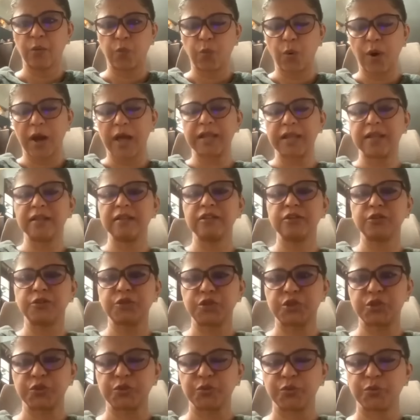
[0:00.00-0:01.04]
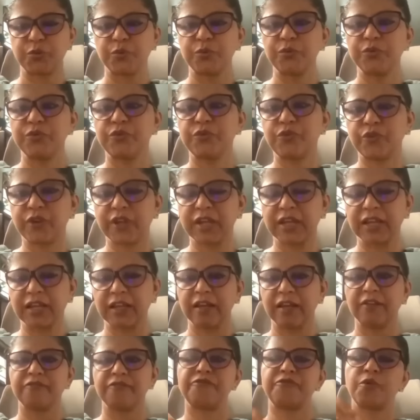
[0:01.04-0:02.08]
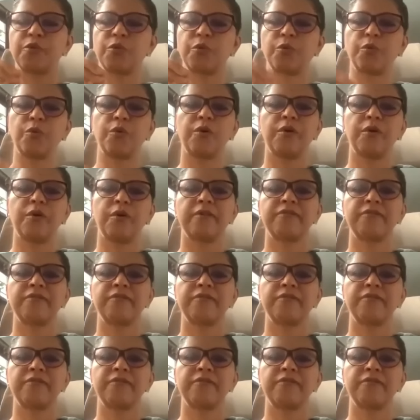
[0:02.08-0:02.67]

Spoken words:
1, 2, 3, 4,